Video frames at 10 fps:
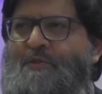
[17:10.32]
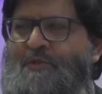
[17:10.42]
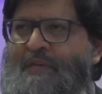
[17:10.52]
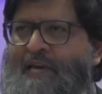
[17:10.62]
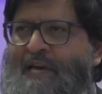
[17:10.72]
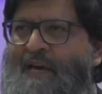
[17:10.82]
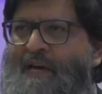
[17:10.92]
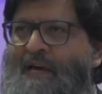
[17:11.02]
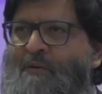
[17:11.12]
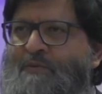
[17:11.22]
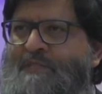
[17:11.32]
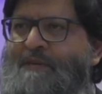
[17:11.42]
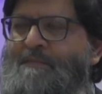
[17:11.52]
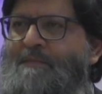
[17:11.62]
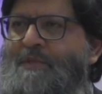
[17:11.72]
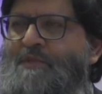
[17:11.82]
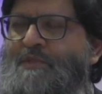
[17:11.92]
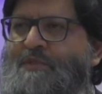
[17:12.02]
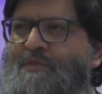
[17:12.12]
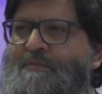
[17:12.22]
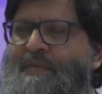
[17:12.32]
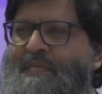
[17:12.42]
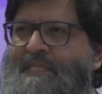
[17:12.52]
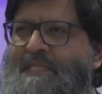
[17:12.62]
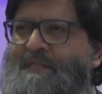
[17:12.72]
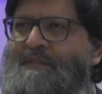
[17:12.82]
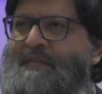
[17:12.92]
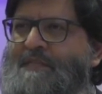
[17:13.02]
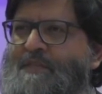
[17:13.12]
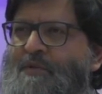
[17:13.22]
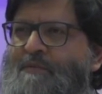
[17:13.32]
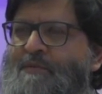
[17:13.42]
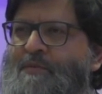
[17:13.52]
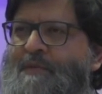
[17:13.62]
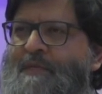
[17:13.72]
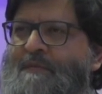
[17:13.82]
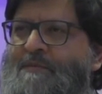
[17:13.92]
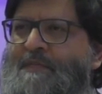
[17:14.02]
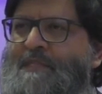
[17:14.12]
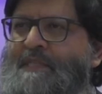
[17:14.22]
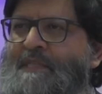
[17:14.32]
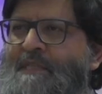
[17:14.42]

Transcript: So how was that used to make a slur against the homophobic community?